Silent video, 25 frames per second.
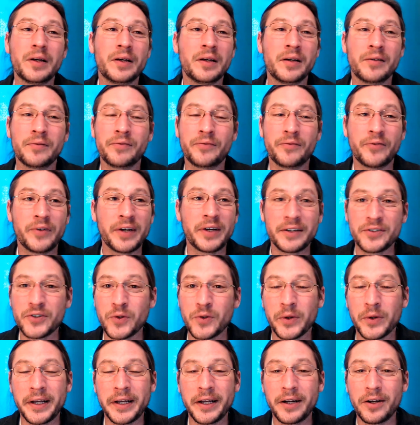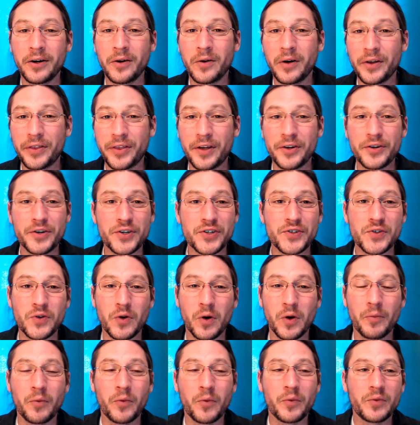a friggin' tornado, a
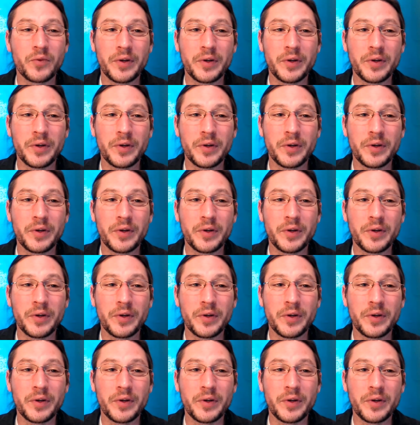thunderstorm,